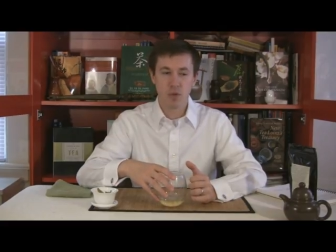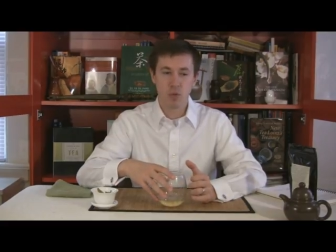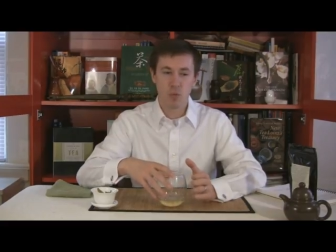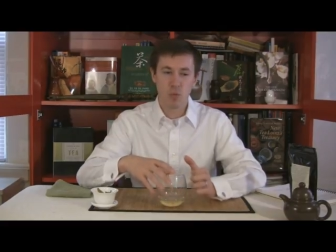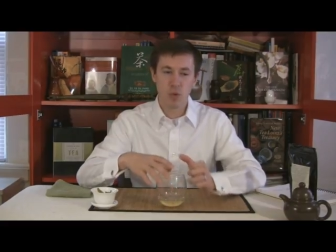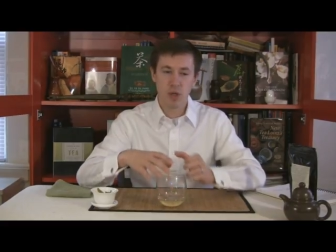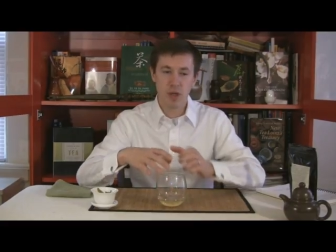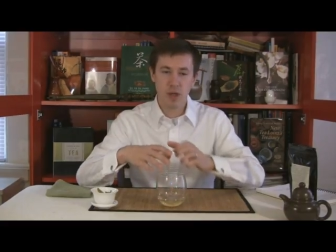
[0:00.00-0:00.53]

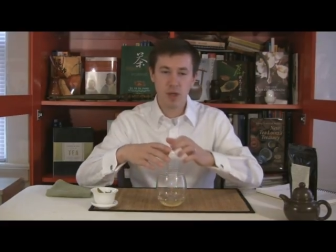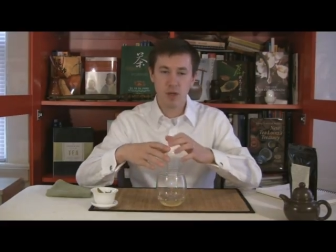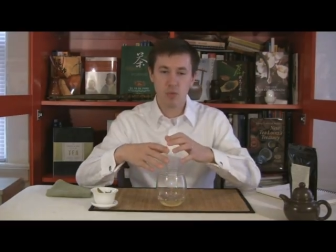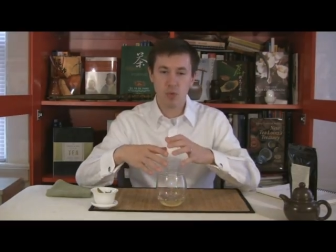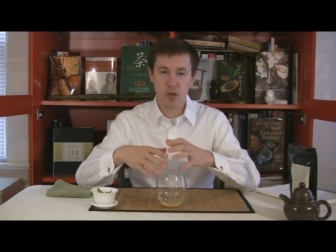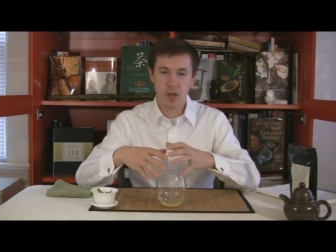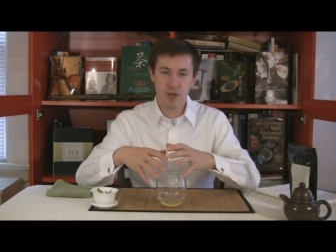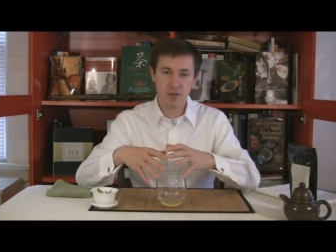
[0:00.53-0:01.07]

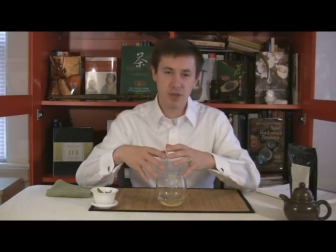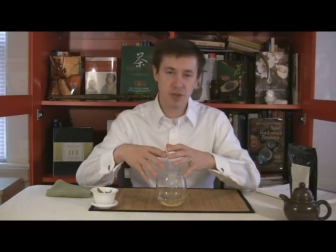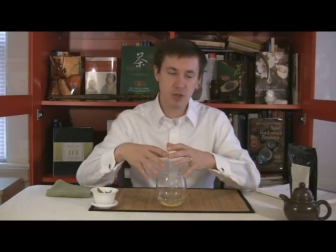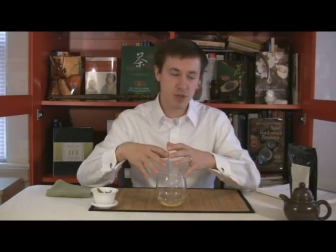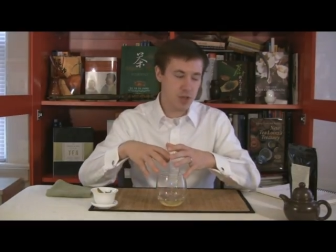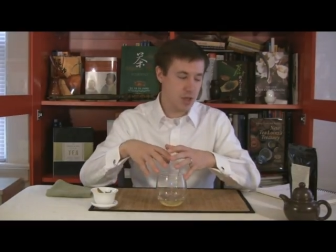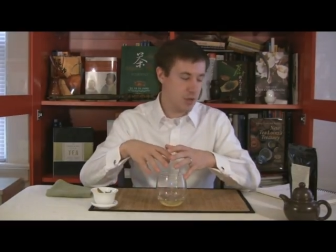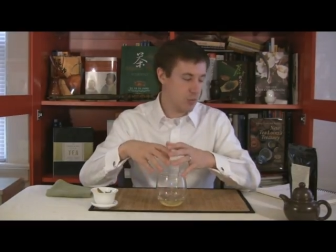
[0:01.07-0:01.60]
we give this
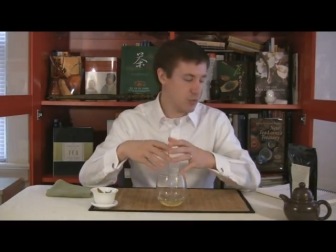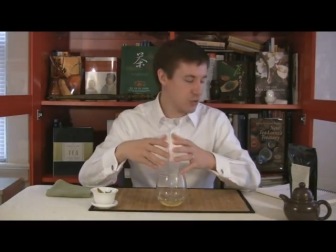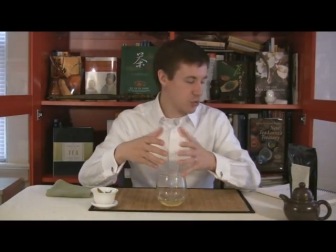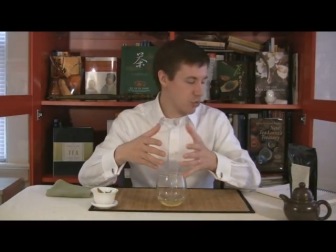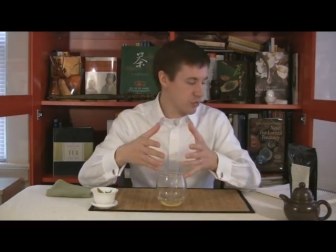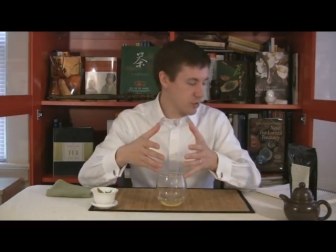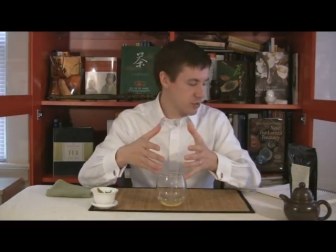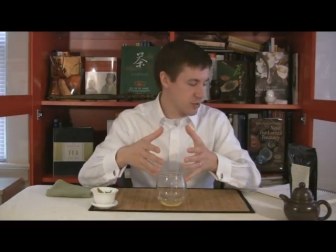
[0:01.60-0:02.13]
tea, we
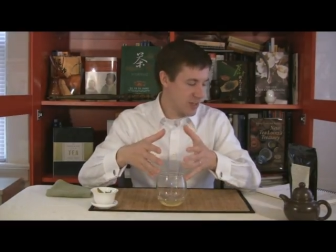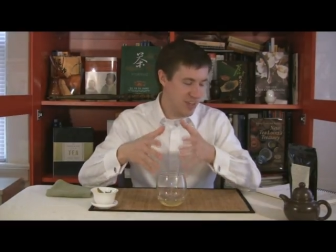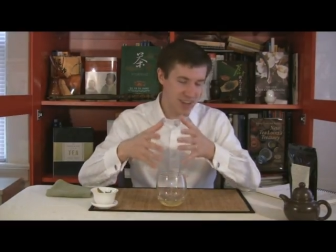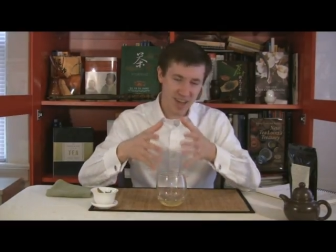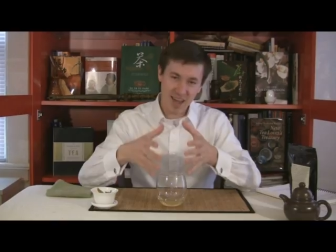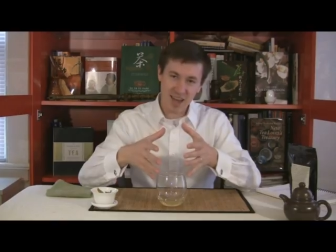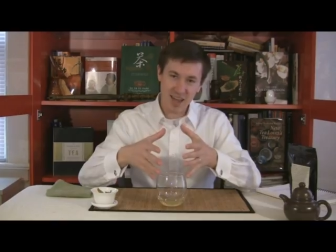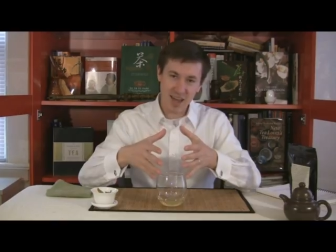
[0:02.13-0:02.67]
scored this tea
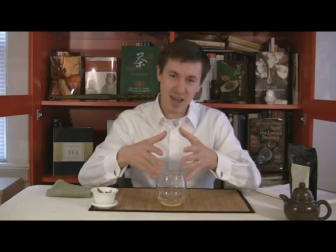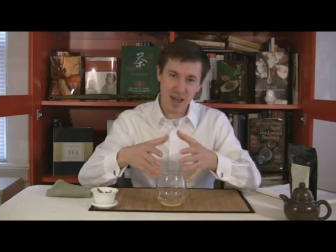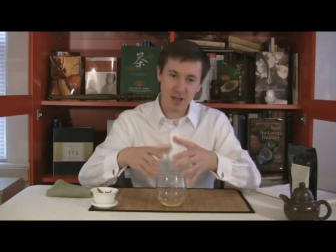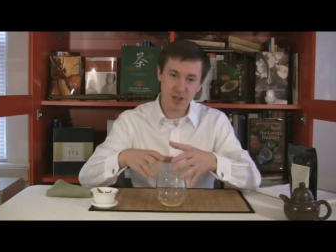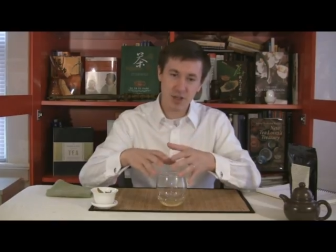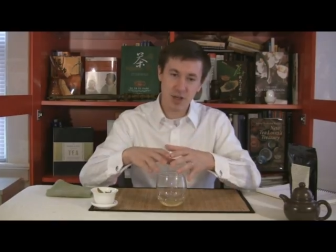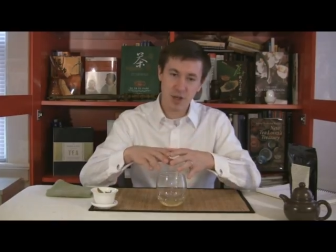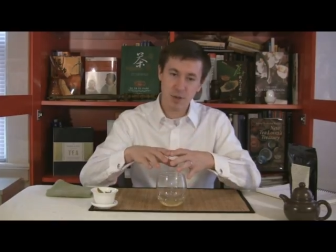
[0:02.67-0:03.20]
an
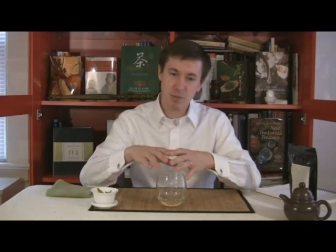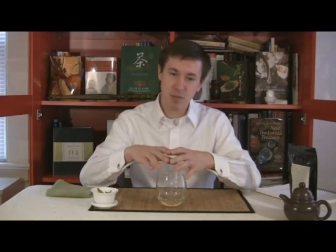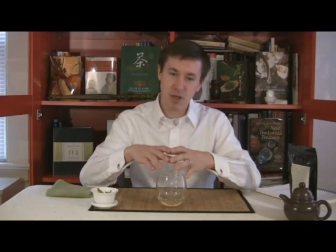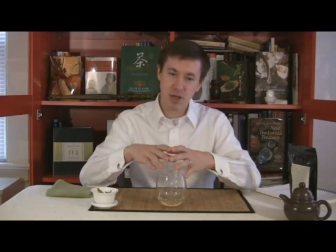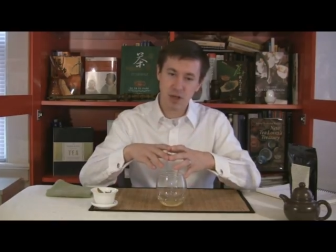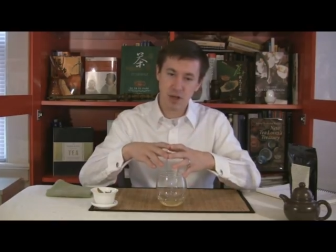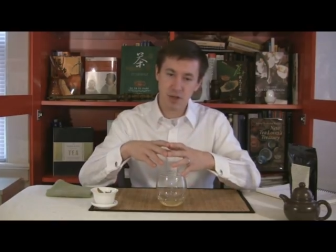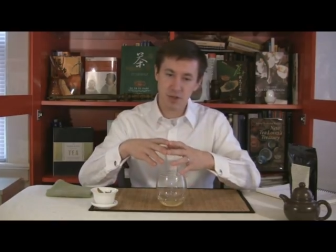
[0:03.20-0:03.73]
88
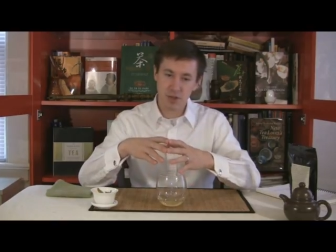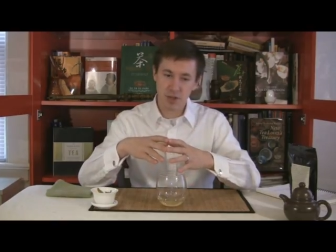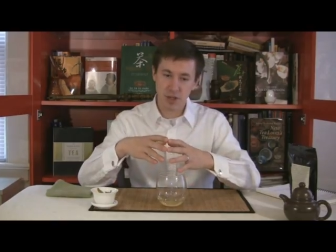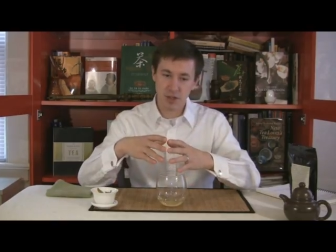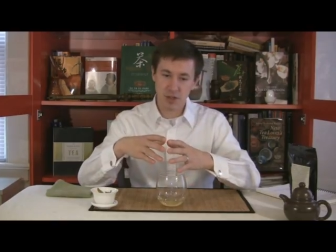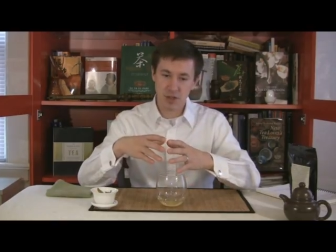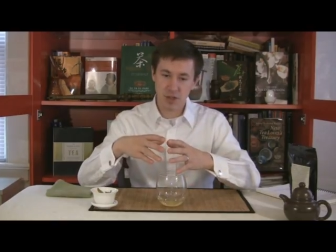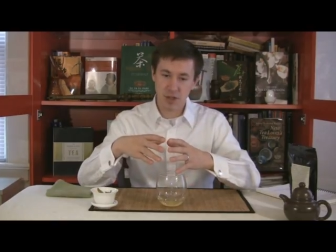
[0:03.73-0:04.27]
because
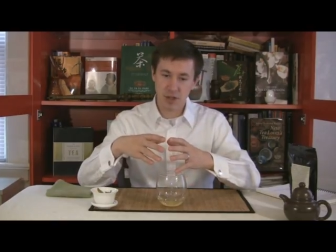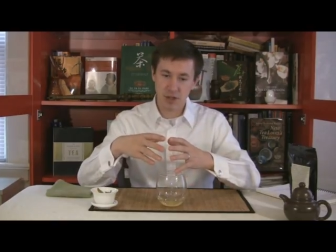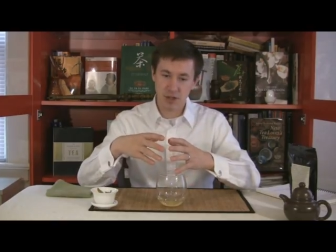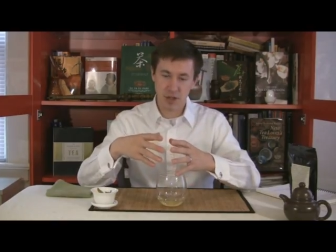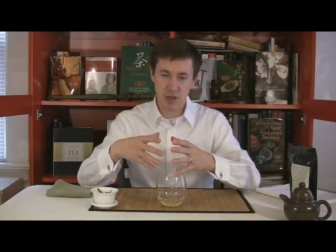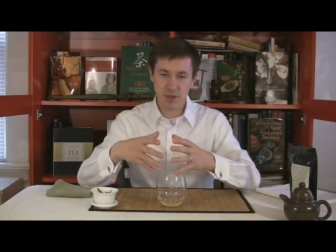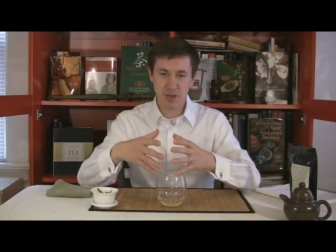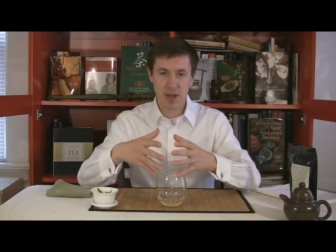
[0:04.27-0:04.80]
it
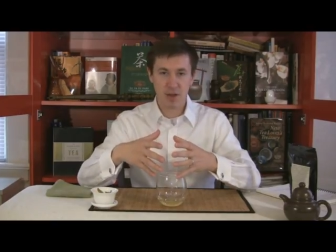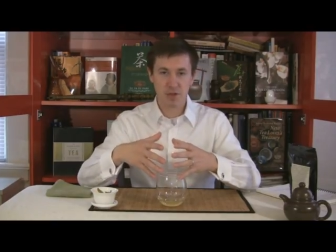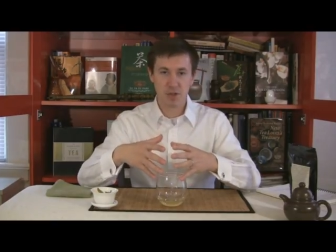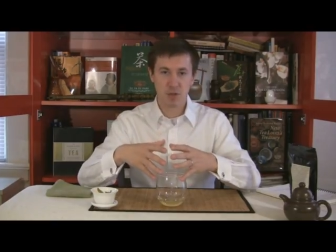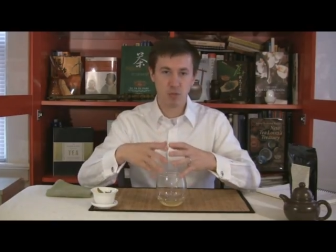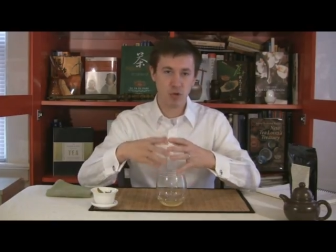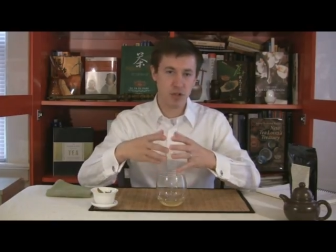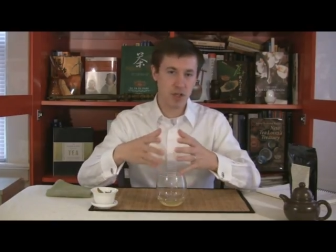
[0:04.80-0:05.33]
does have
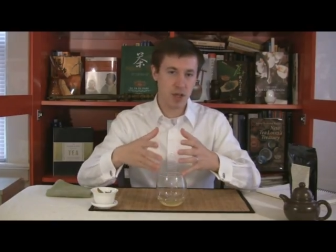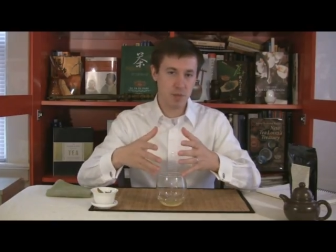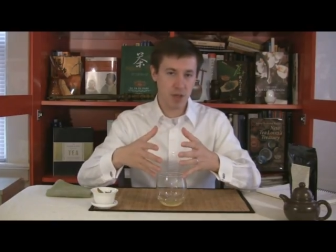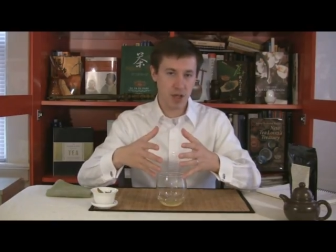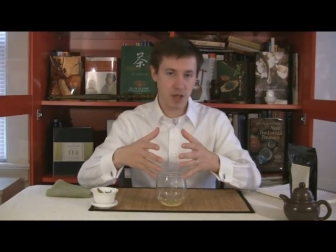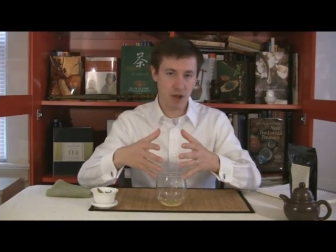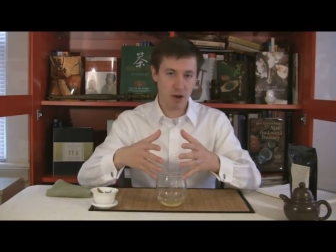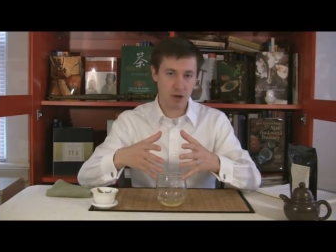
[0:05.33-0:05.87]
some
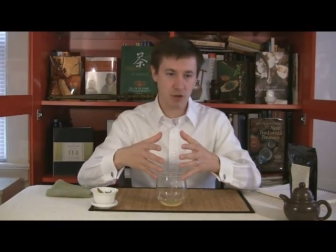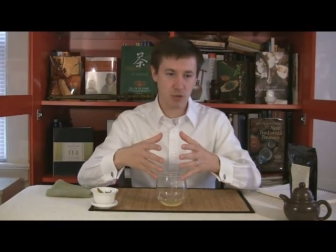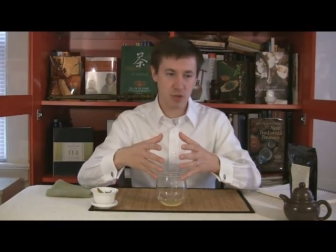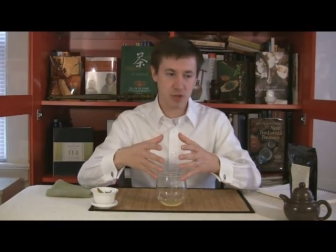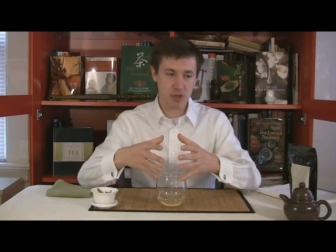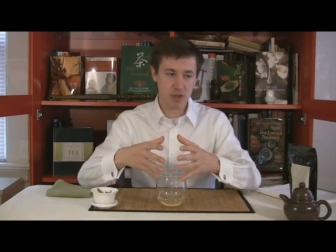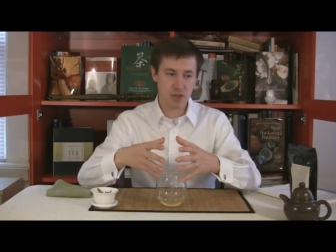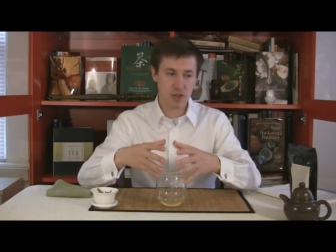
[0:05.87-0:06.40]
redeeming
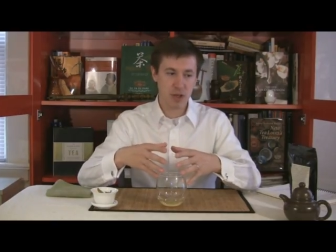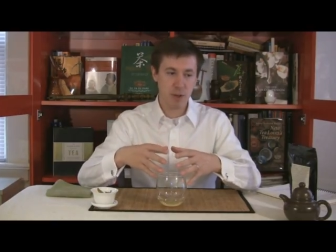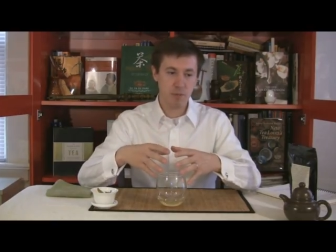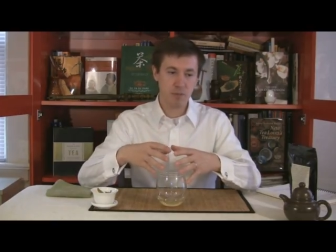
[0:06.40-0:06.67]
characteristics,